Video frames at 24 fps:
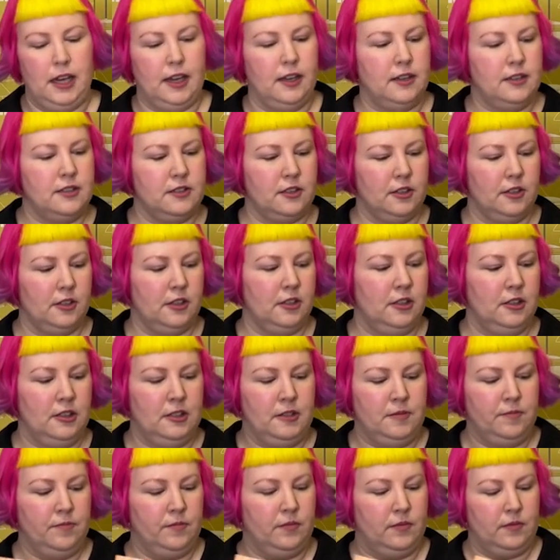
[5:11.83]
So
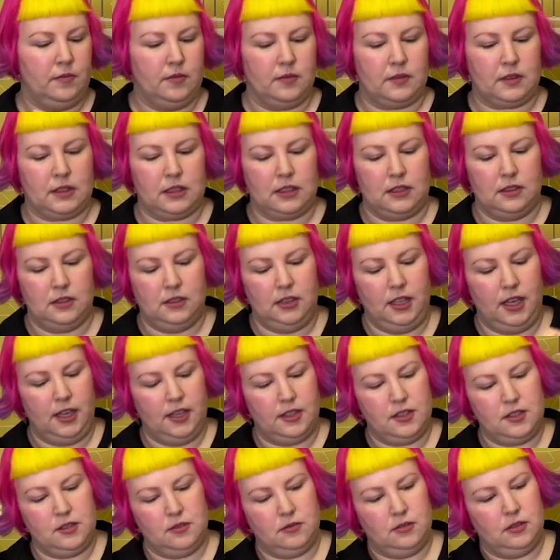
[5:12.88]

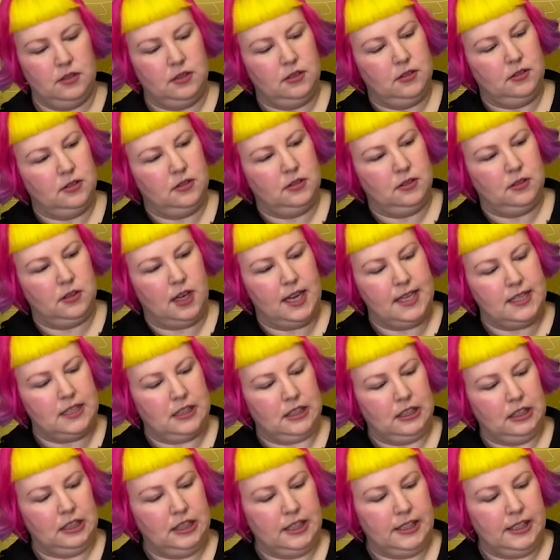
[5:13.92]
it's nice
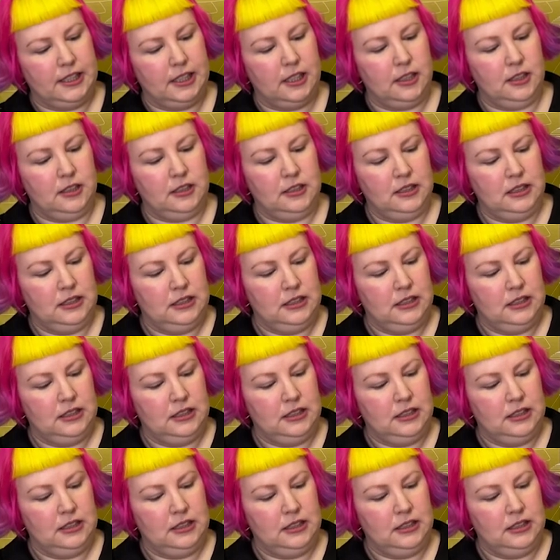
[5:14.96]
and clear.